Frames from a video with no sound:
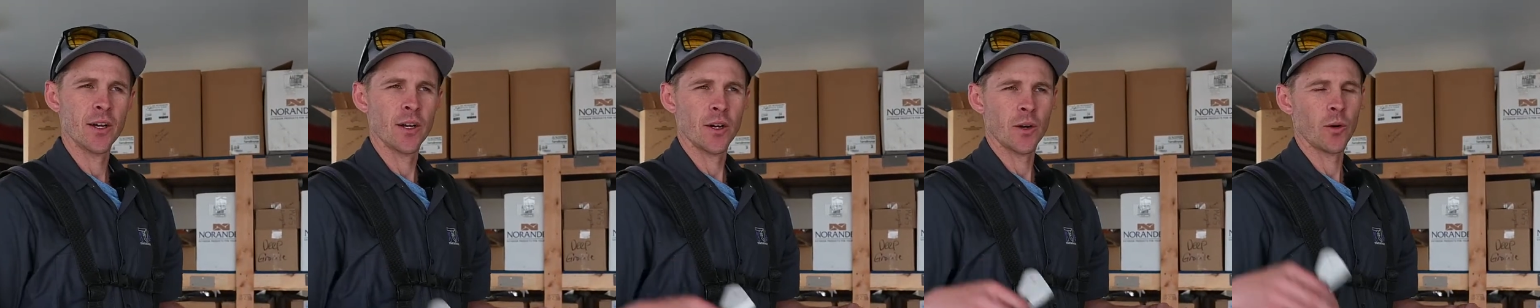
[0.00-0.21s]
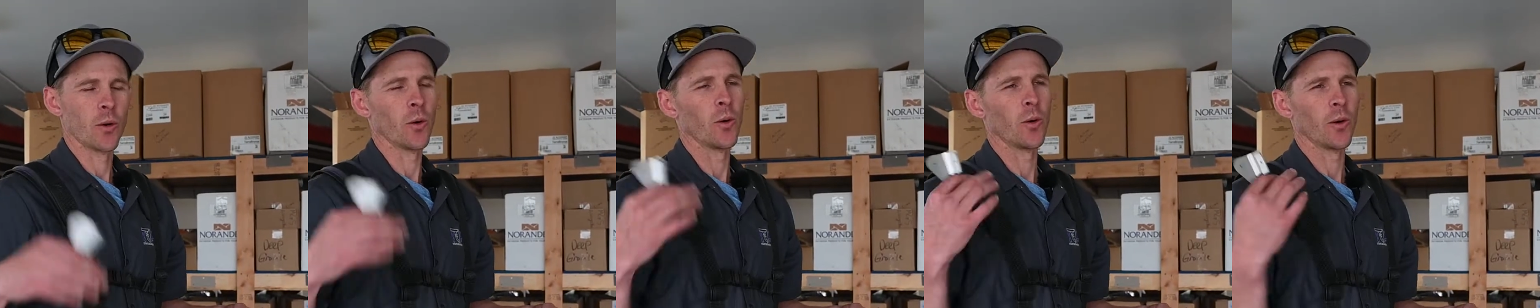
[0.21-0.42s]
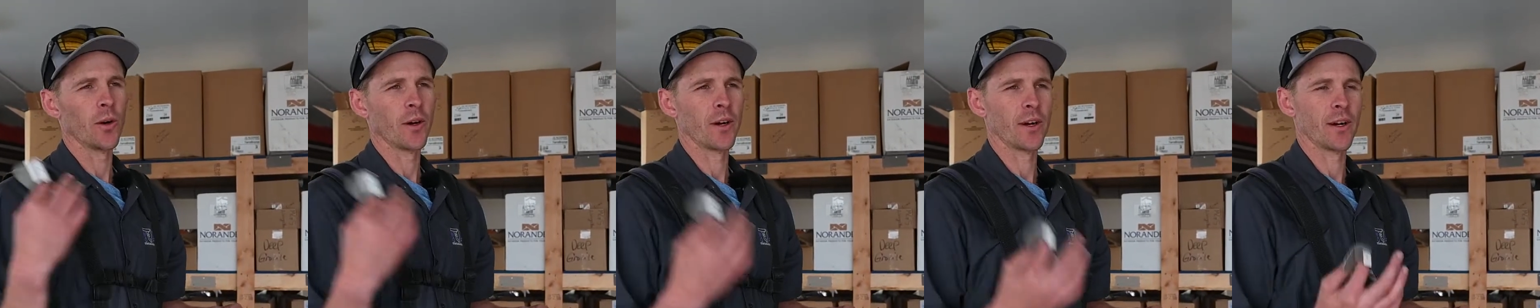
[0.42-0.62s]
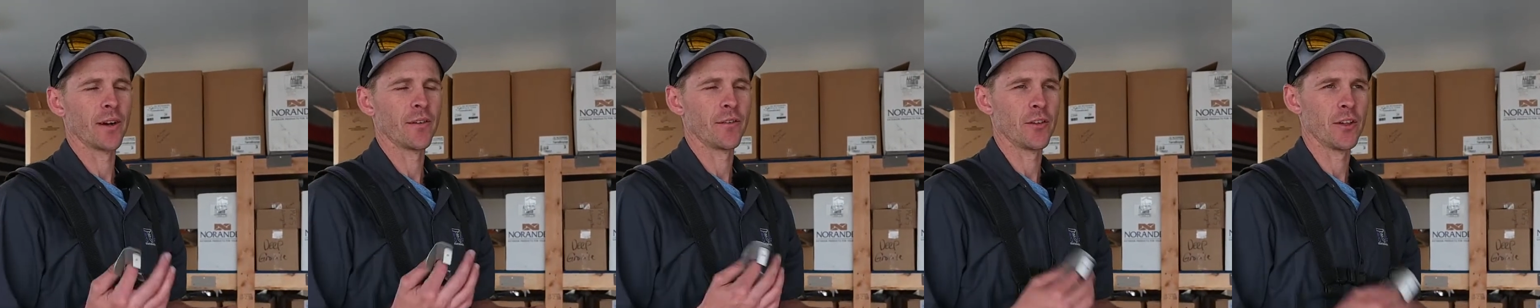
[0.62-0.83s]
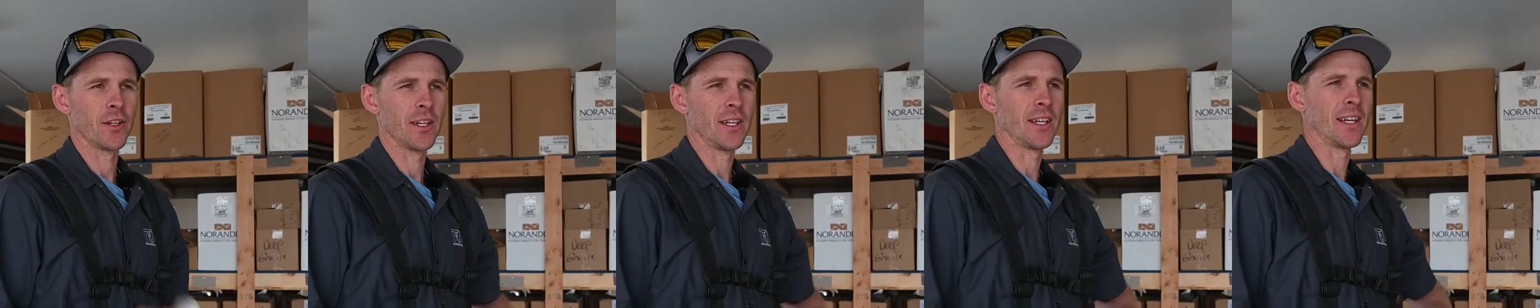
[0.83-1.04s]
Or
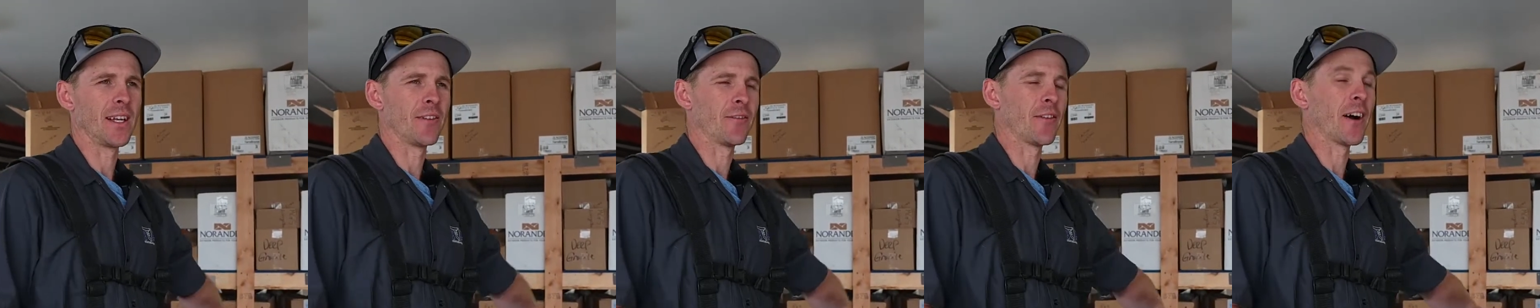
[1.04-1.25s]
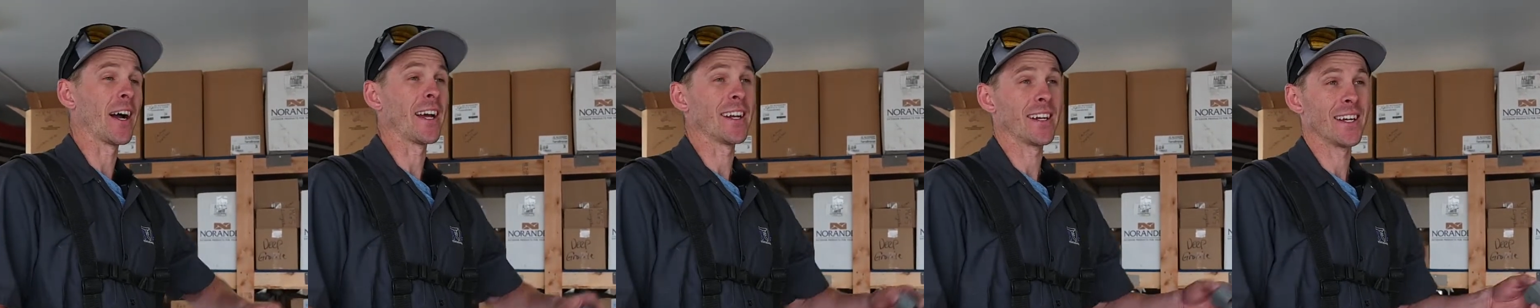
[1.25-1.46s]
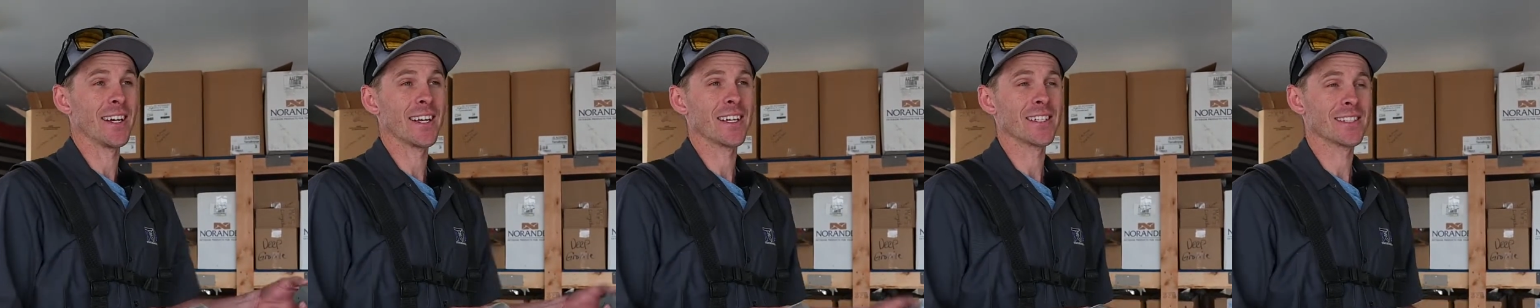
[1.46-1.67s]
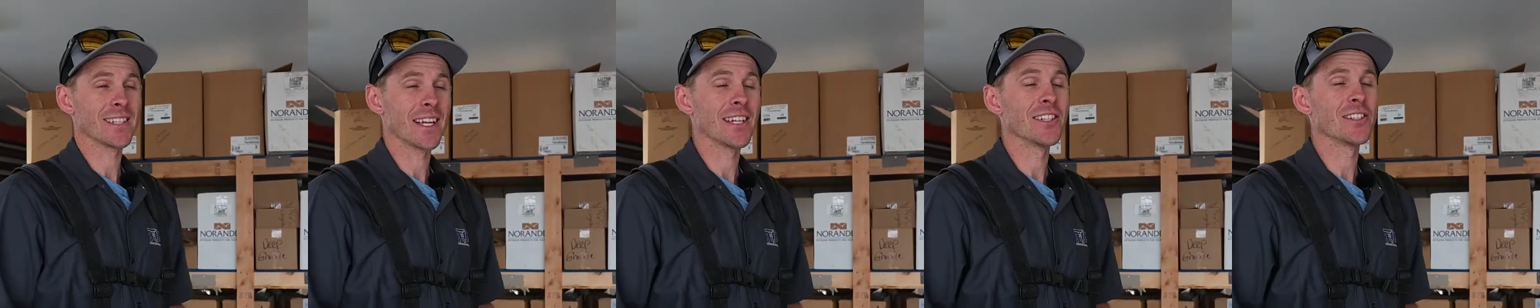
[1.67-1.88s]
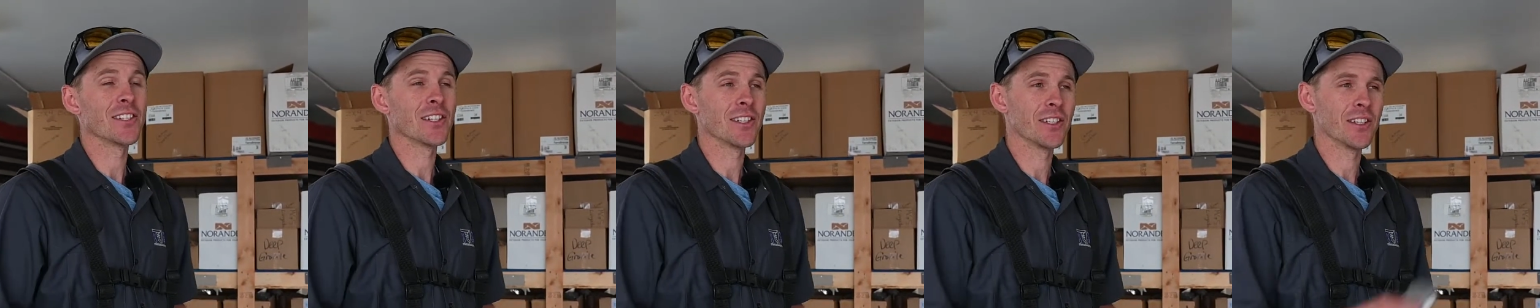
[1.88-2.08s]
if you need to find an
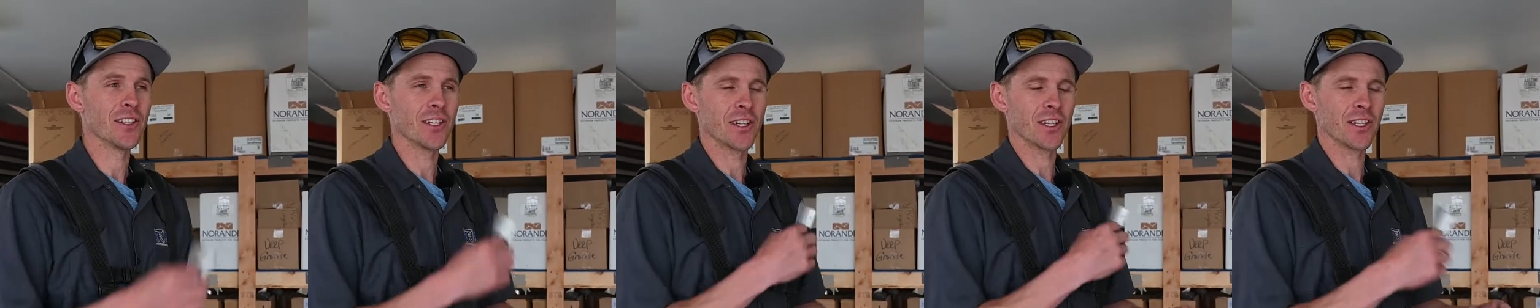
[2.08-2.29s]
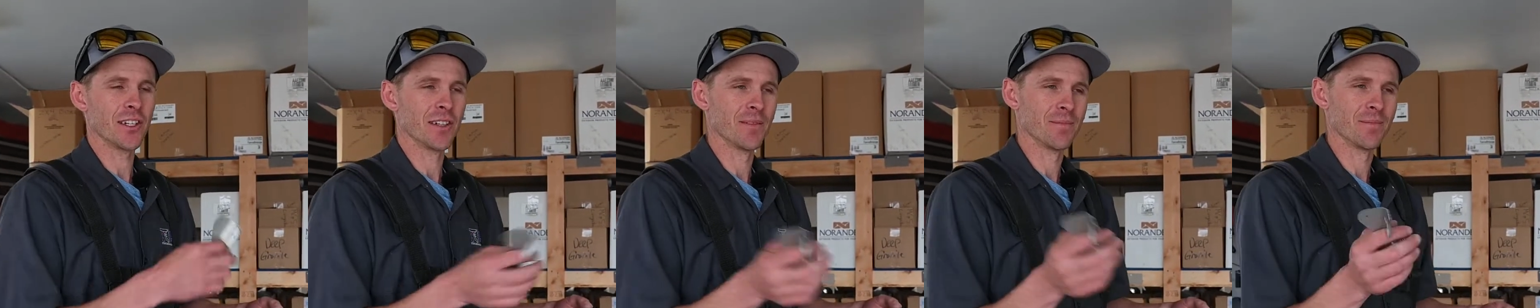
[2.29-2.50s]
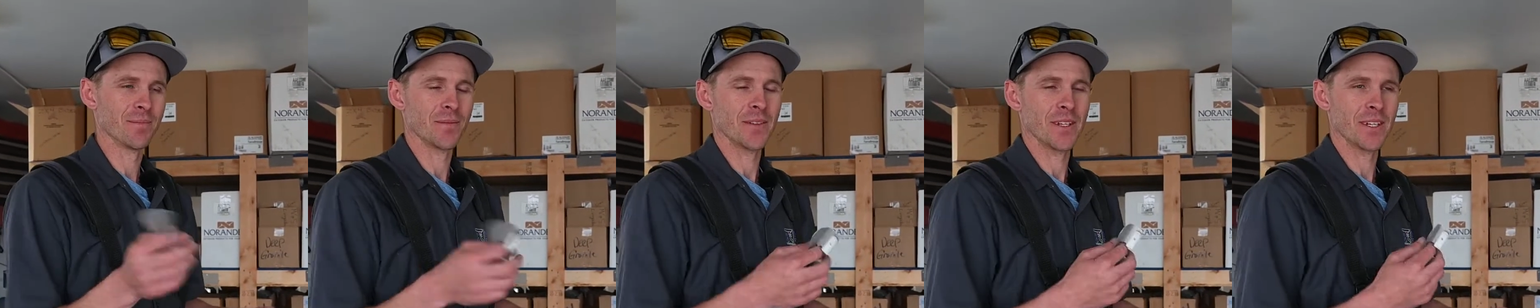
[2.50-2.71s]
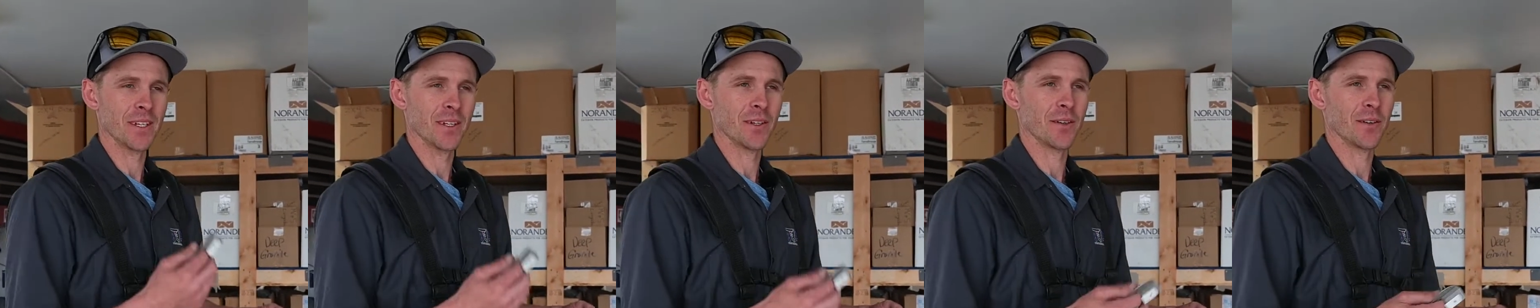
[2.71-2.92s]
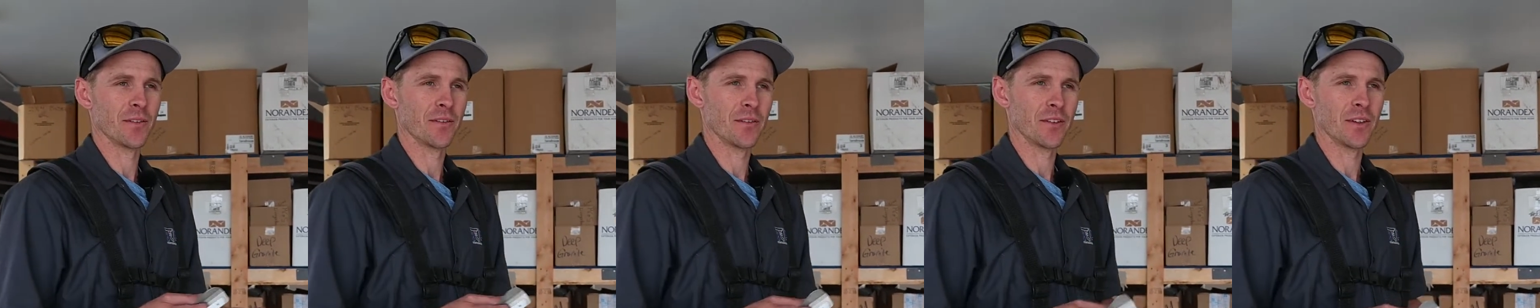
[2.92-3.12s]
extension, you can,
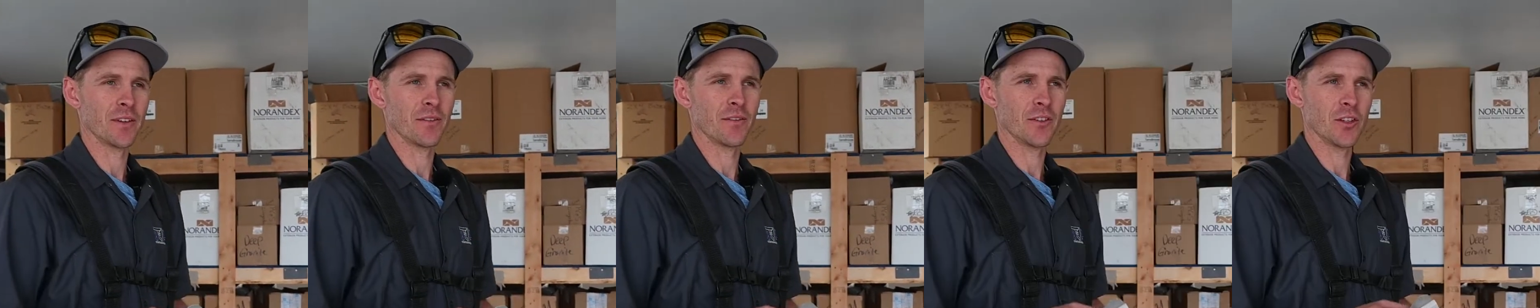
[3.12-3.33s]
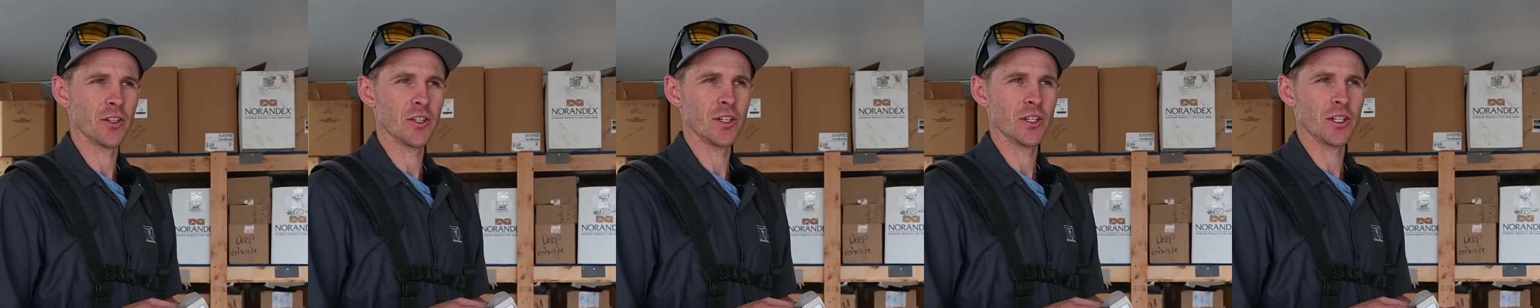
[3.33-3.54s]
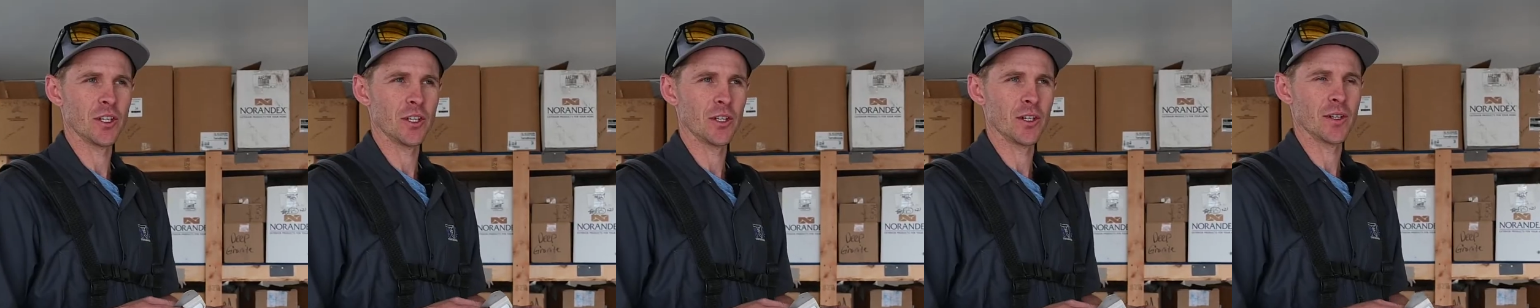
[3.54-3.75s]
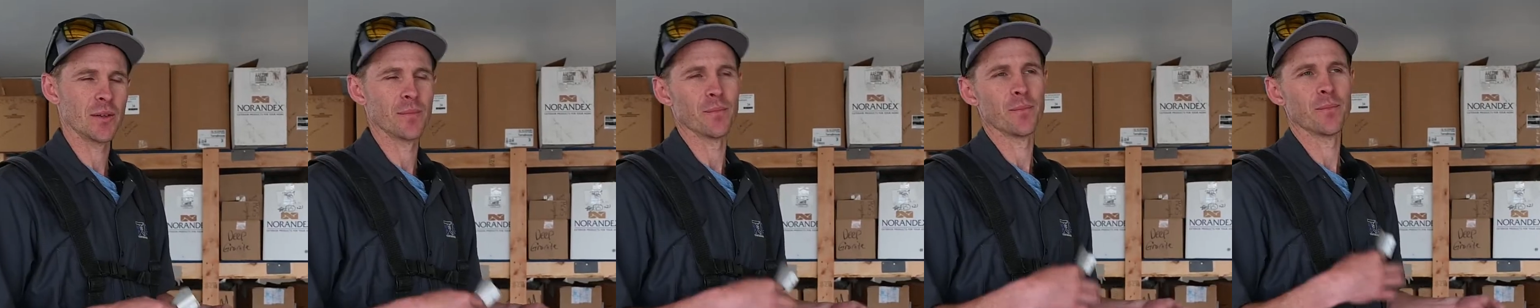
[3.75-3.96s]
if you need to, you can